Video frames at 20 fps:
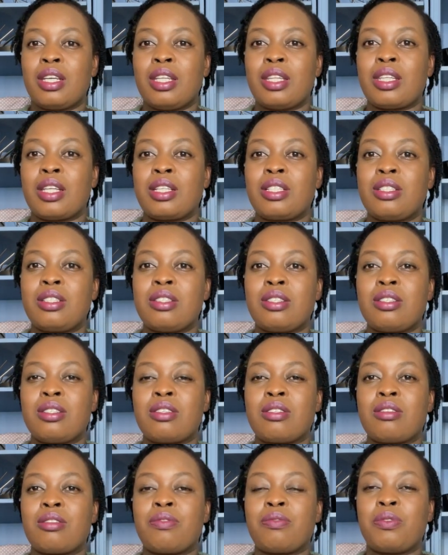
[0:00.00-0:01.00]
that
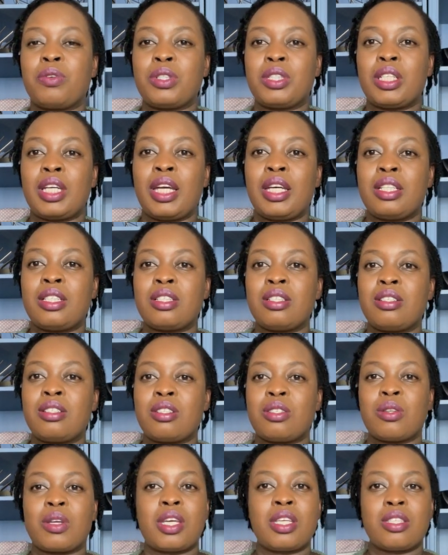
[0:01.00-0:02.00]
is 48
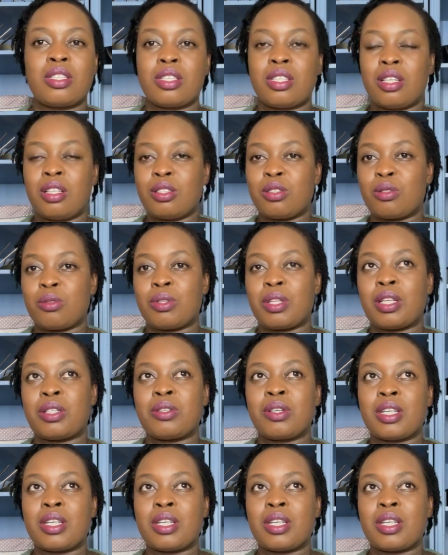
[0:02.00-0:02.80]
inches, you can still do that.